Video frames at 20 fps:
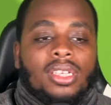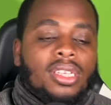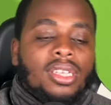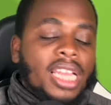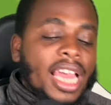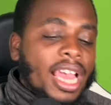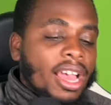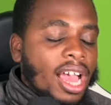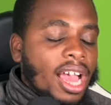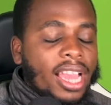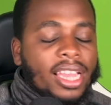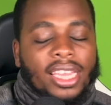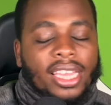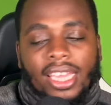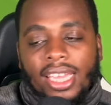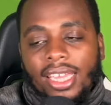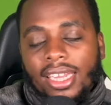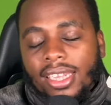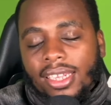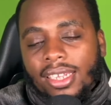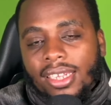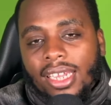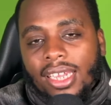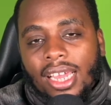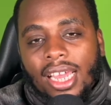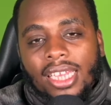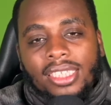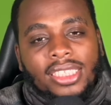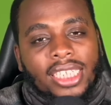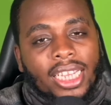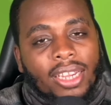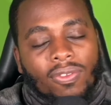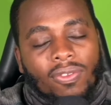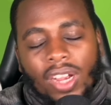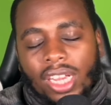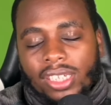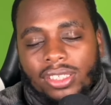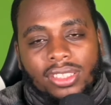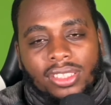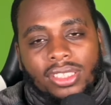Now, I get it. Isaiah
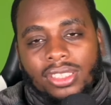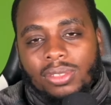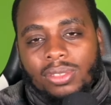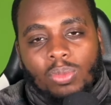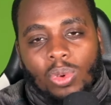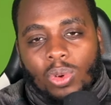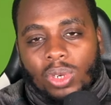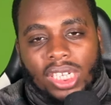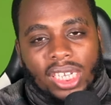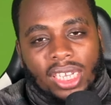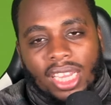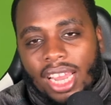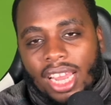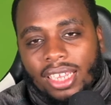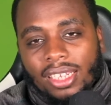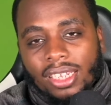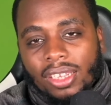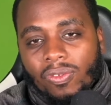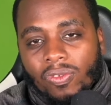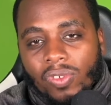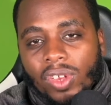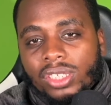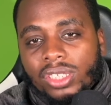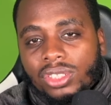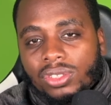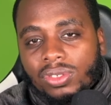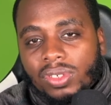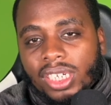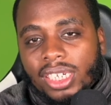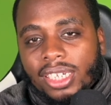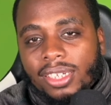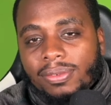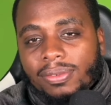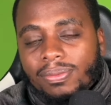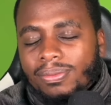Rodgers is more than likely frustrated